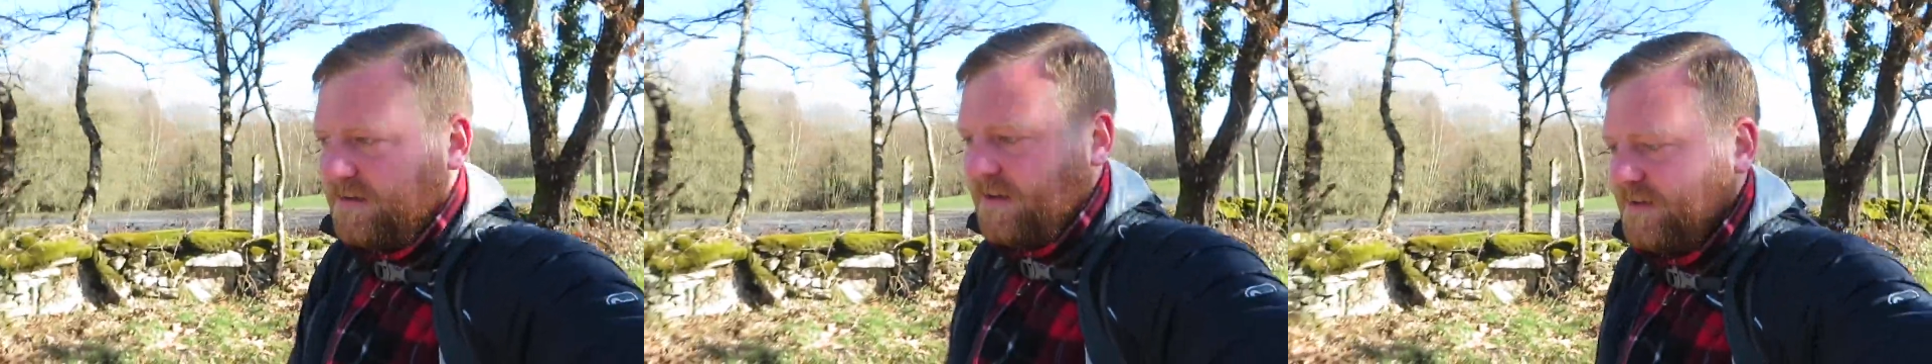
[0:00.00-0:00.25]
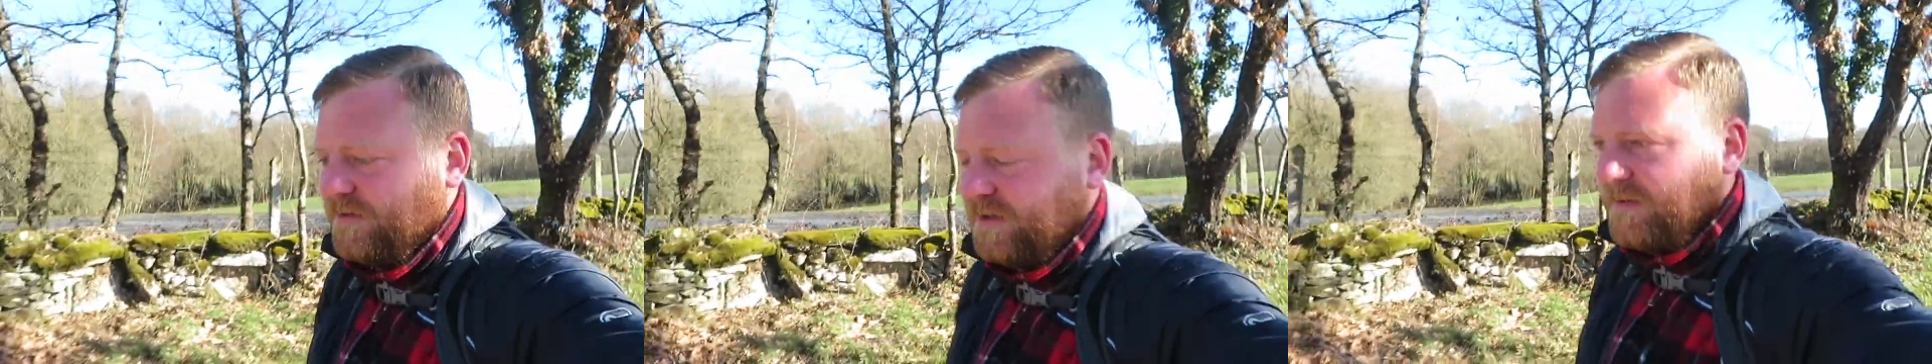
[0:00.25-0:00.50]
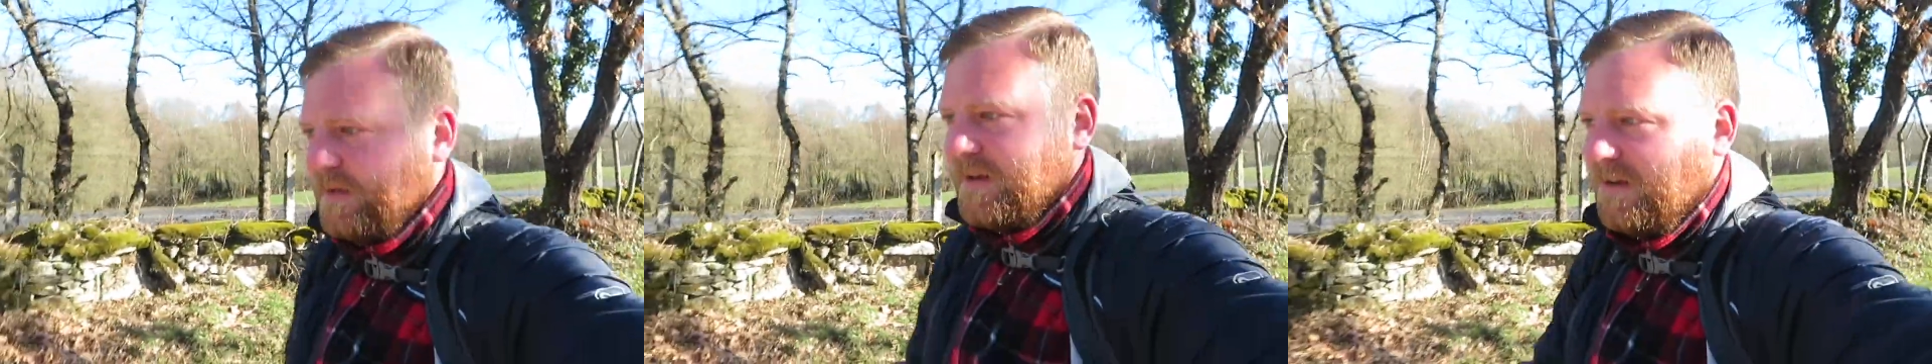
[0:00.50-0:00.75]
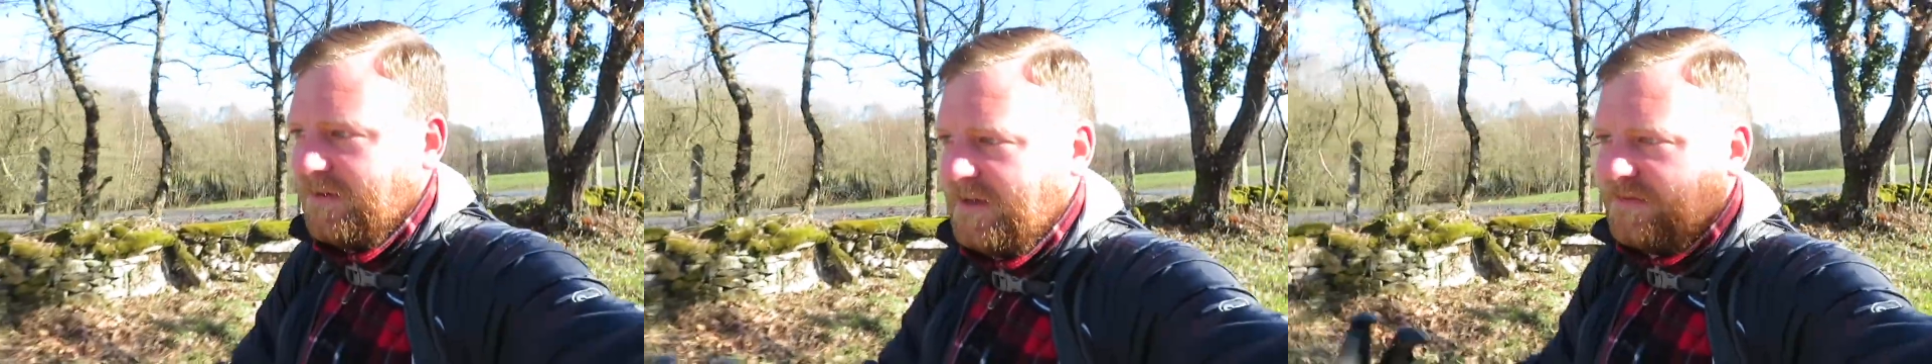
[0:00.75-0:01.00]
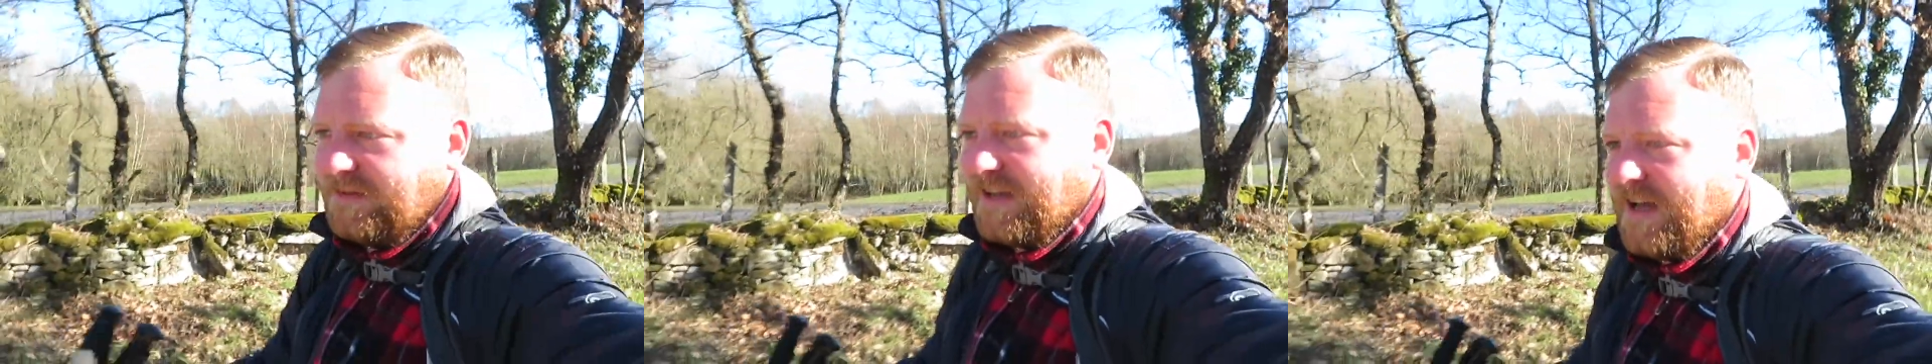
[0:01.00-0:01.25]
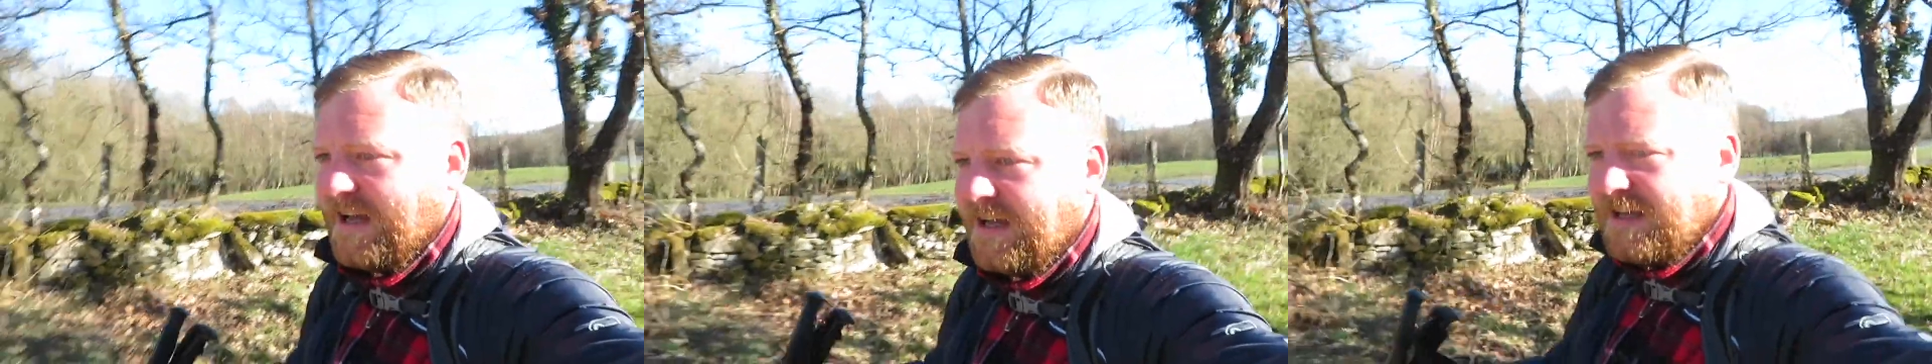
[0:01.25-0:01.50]
leaving the Camino and leaving the
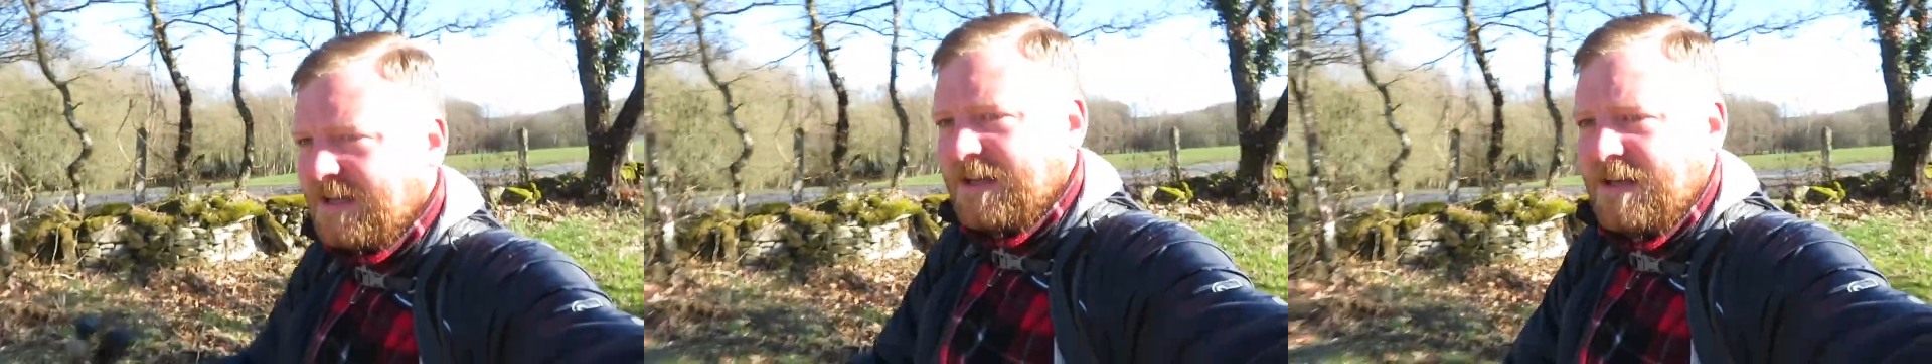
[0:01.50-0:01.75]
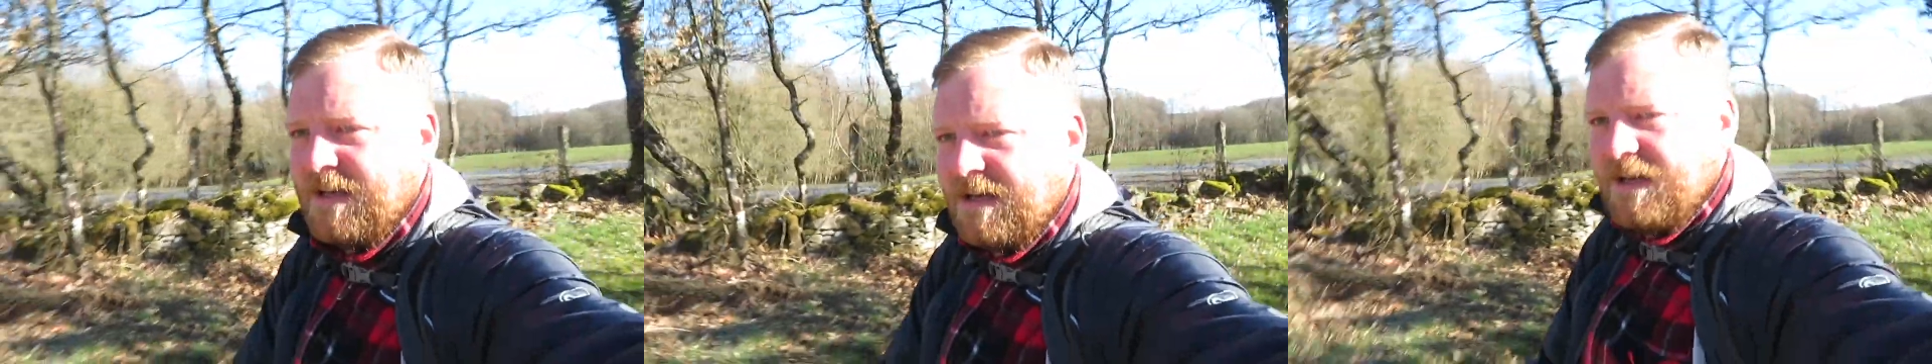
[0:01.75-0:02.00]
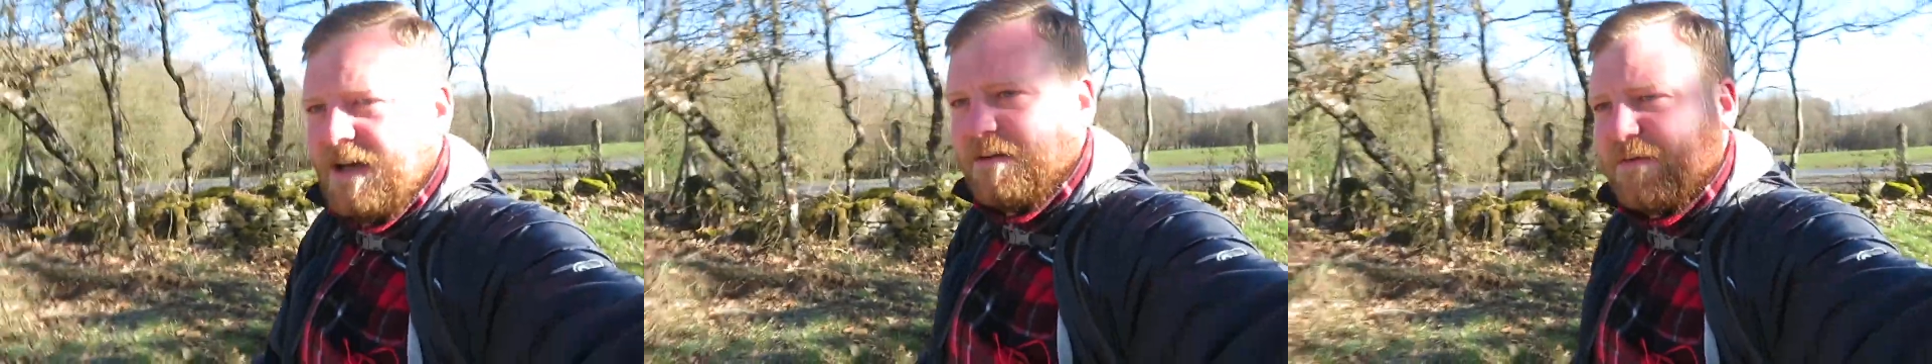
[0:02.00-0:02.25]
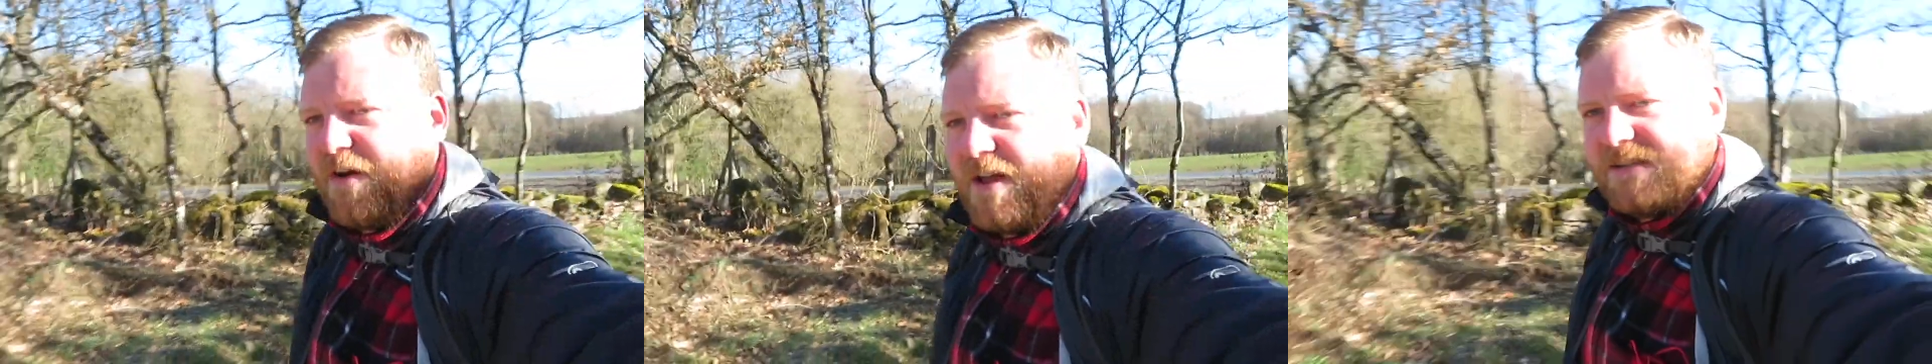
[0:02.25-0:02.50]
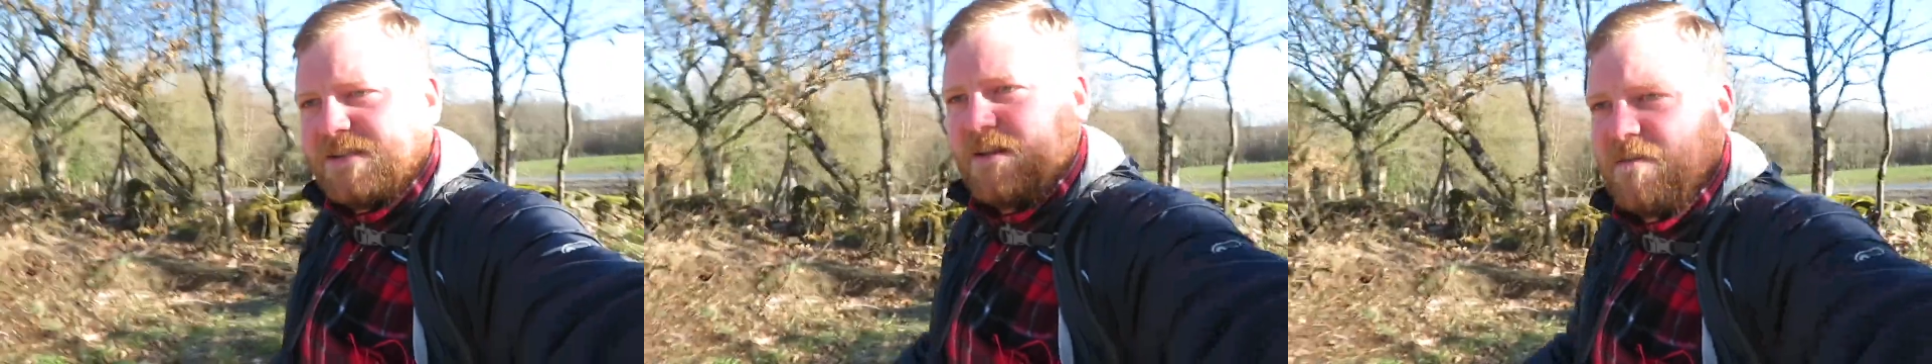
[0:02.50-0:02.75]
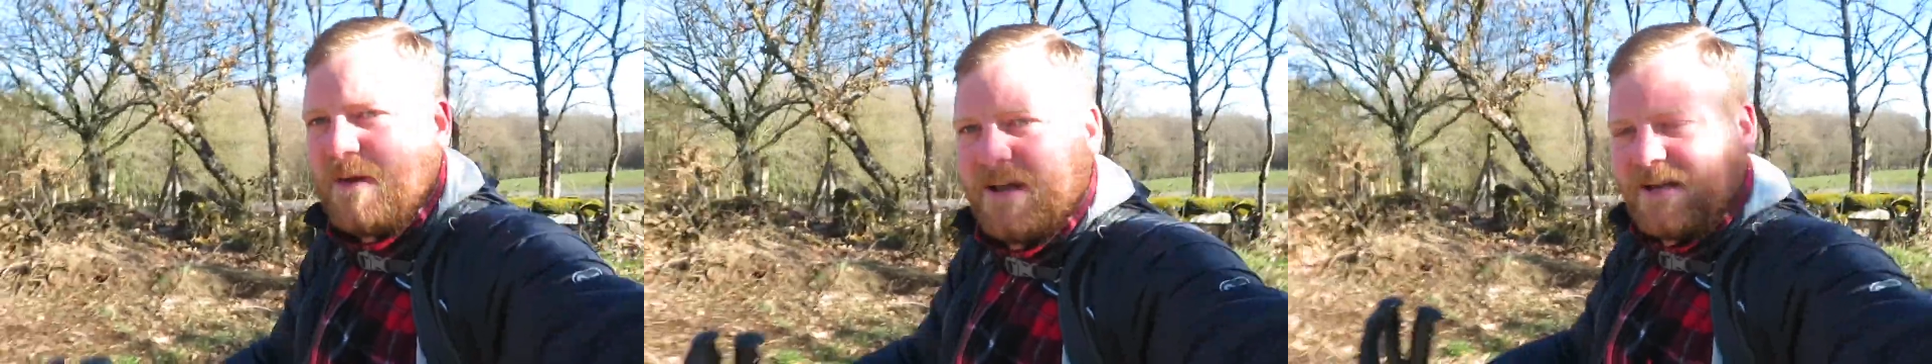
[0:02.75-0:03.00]
gang and the friends that
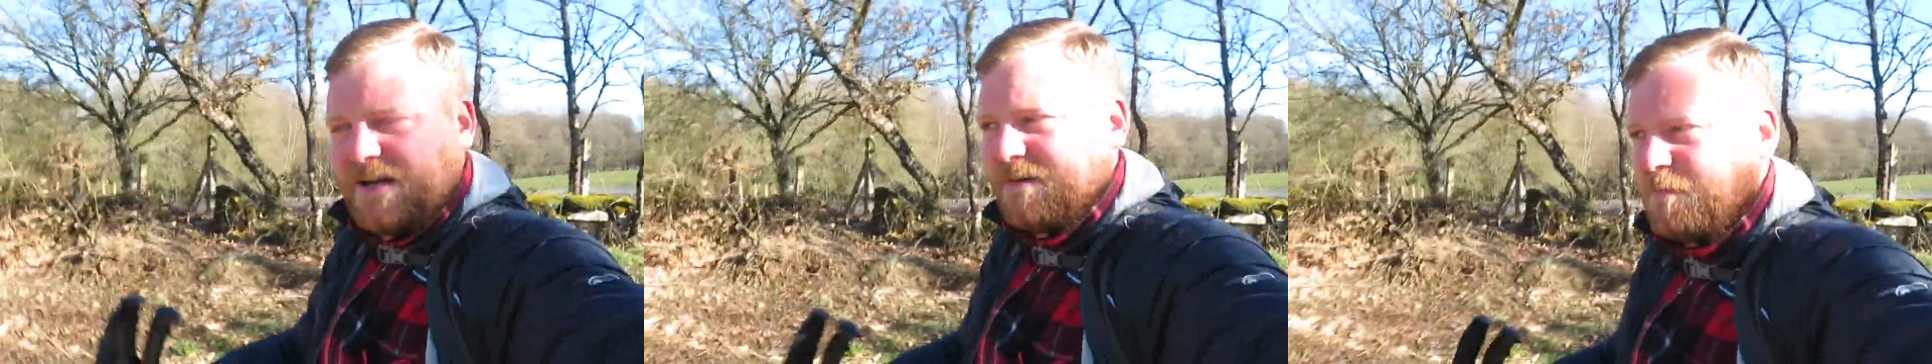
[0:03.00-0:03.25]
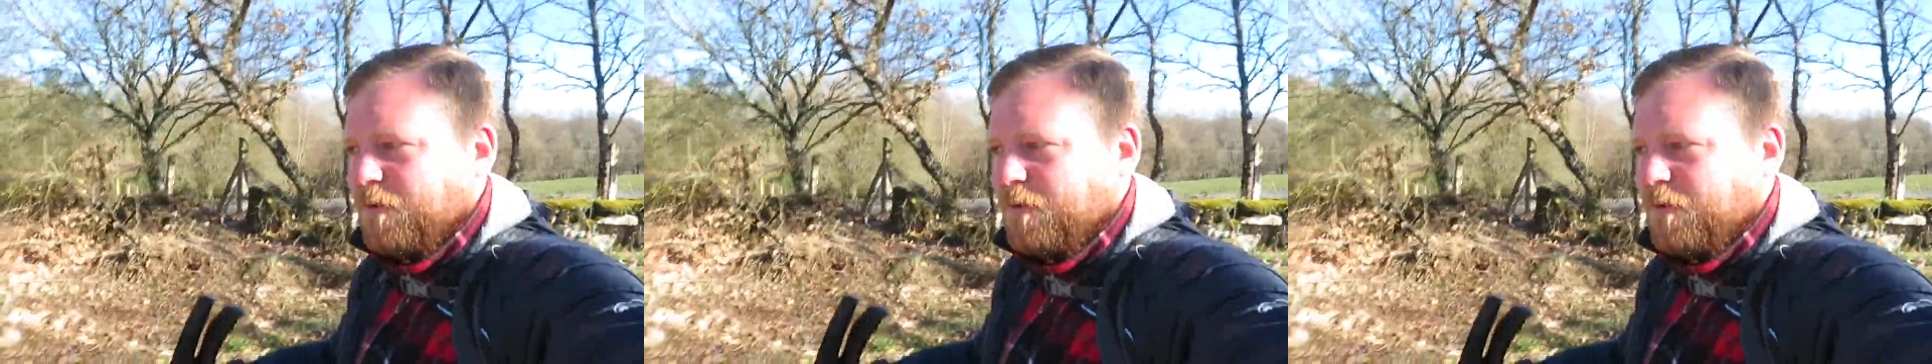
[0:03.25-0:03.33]
I've made here,